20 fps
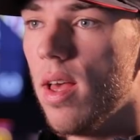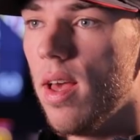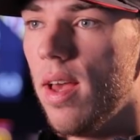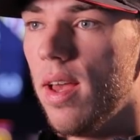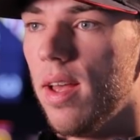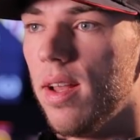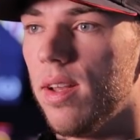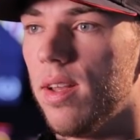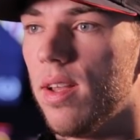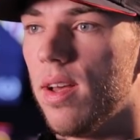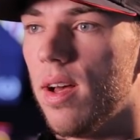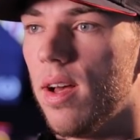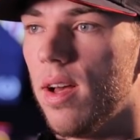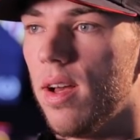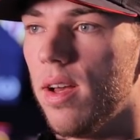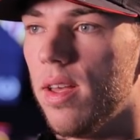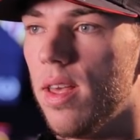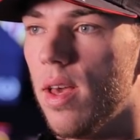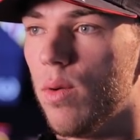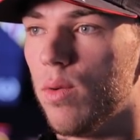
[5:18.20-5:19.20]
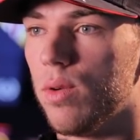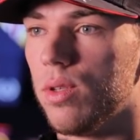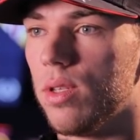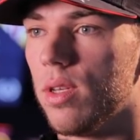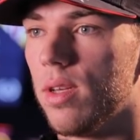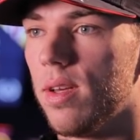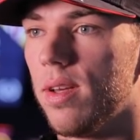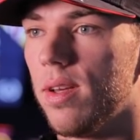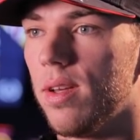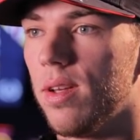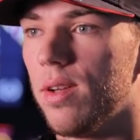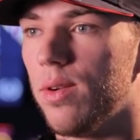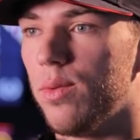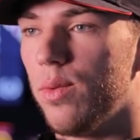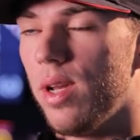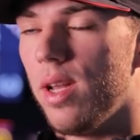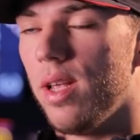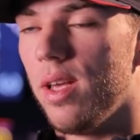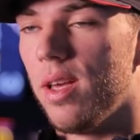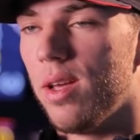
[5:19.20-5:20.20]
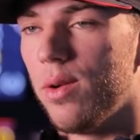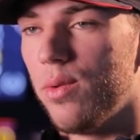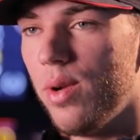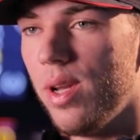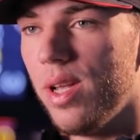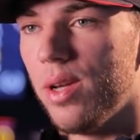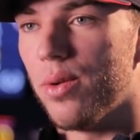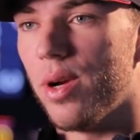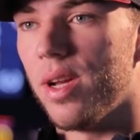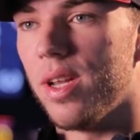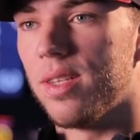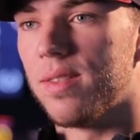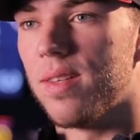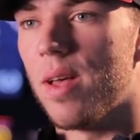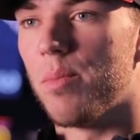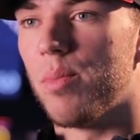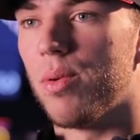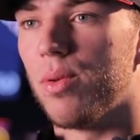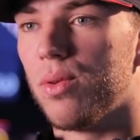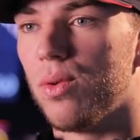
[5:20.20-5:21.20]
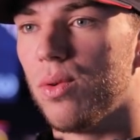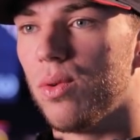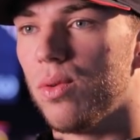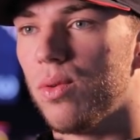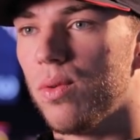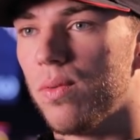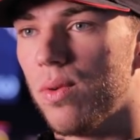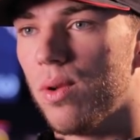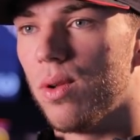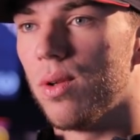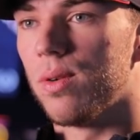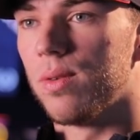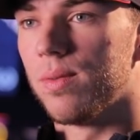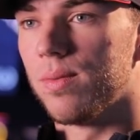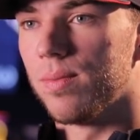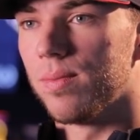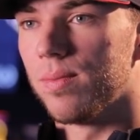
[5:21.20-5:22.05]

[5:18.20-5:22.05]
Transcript: and it was really a really great example to follow.